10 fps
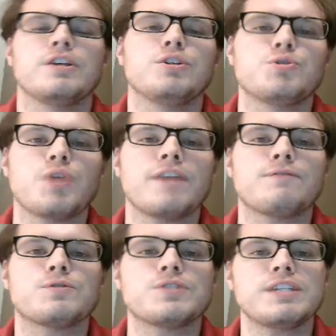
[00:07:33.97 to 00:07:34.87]
You try to
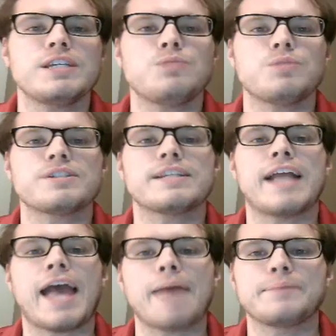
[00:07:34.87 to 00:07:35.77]
foresee what's going
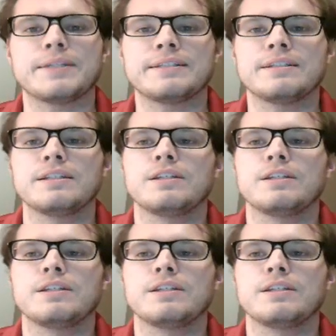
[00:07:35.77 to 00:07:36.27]
to happen